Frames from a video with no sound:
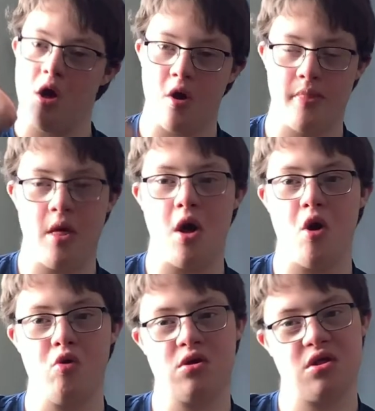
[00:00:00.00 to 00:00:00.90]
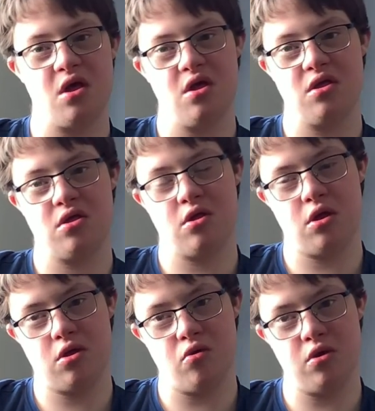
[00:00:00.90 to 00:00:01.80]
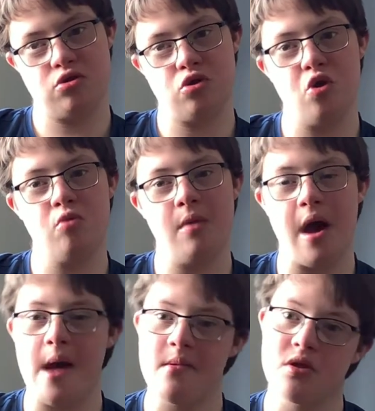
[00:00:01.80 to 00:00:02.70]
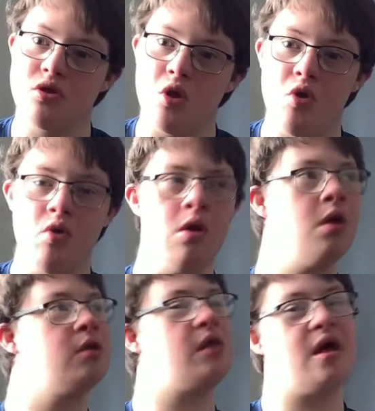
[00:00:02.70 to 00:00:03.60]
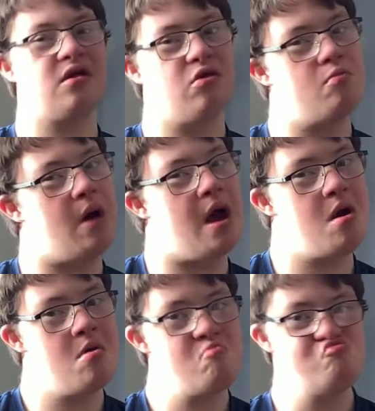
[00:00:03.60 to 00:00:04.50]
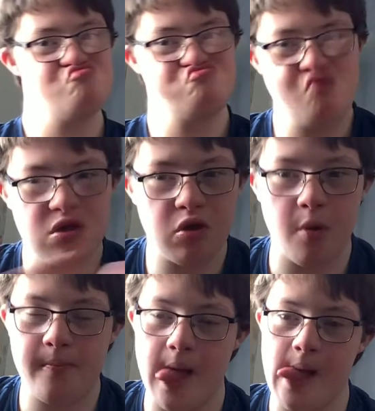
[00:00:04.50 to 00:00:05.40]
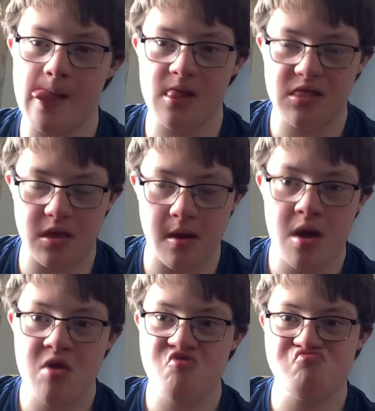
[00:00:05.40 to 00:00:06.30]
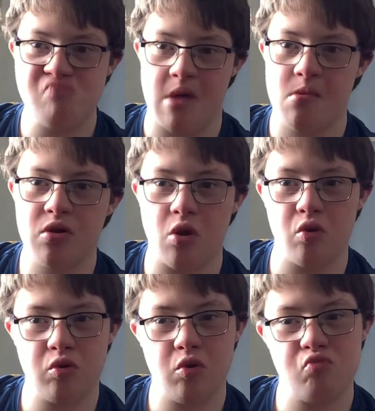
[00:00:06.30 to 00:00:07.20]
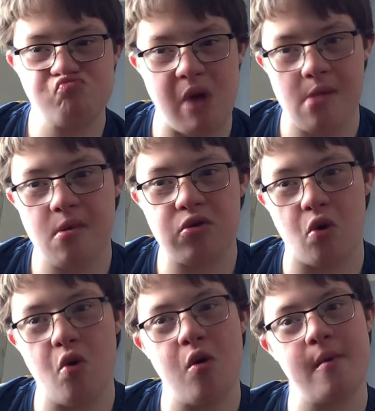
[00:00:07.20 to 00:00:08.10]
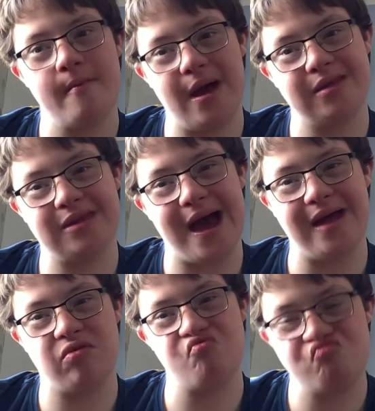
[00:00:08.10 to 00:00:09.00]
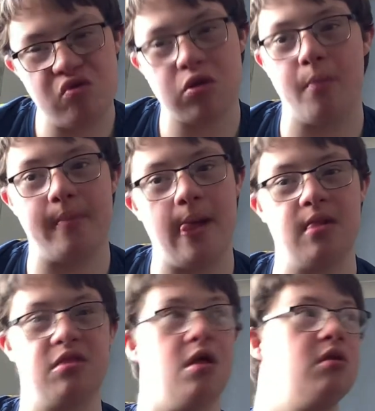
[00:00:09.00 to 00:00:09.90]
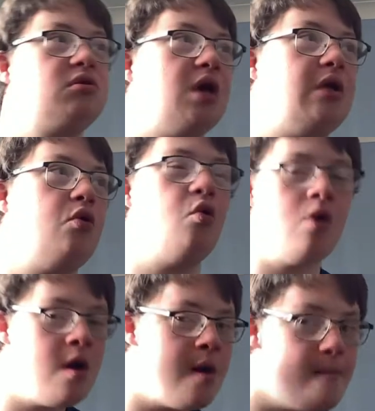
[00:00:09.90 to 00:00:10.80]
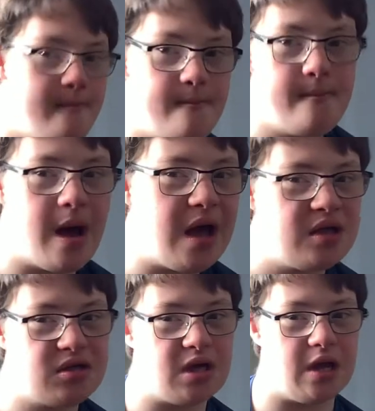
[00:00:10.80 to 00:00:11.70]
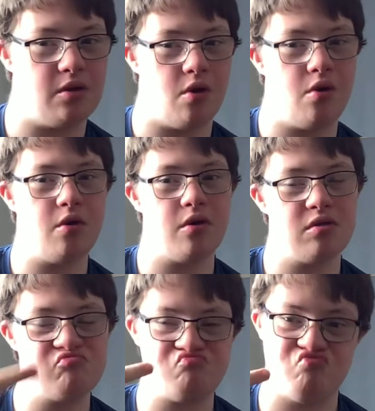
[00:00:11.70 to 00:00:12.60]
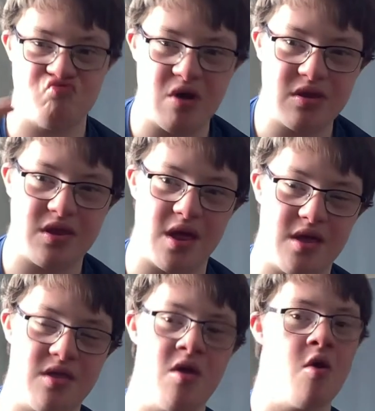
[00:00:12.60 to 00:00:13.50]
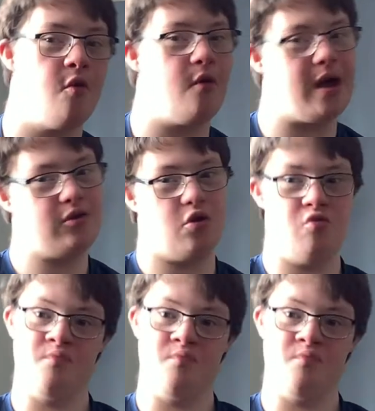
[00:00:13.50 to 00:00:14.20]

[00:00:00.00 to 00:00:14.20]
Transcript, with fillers: the Oaks, Sorcery Stu, my Arisu, thanks for my Russell Build, my Russell, my Russell, my dad Russell Builder channel, my channel, Protest, what I do,